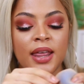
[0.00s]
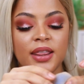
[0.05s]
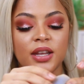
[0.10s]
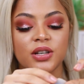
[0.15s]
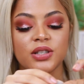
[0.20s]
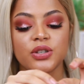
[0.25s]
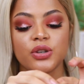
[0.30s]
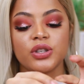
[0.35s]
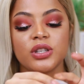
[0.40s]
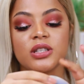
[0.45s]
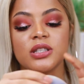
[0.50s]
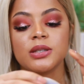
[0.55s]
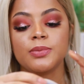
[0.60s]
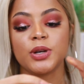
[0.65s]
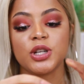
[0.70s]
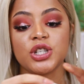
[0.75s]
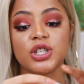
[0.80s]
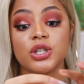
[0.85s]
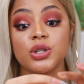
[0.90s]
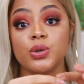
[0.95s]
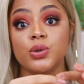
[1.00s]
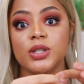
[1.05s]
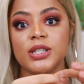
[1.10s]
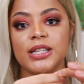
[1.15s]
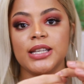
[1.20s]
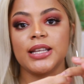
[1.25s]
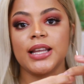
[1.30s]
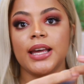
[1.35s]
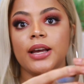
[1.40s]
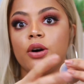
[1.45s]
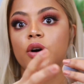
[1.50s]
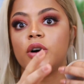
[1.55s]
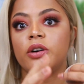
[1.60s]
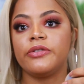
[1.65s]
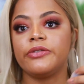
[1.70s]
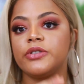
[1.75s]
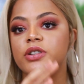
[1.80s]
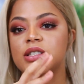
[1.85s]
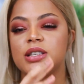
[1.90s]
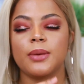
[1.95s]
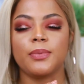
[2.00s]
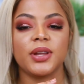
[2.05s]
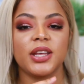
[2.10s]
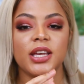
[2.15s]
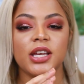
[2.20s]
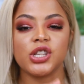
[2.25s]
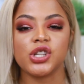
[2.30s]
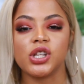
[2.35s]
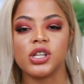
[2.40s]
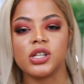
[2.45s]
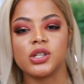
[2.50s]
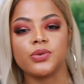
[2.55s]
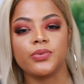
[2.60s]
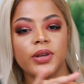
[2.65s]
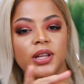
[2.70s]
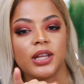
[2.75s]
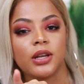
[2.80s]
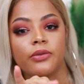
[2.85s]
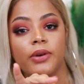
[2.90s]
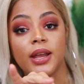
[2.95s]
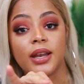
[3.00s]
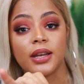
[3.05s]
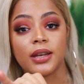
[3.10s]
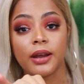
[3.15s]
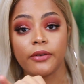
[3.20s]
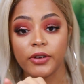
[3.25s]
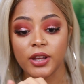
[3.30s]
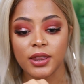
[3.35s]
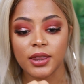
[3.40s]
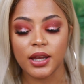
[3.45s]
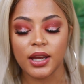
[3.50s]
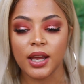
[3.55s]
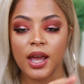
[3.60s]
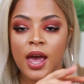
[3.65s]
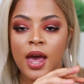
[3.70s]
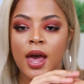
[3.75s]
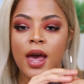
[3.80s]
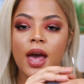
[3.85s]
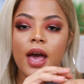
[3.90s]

there are certain sponges you see like, oh, first application is really great and everything,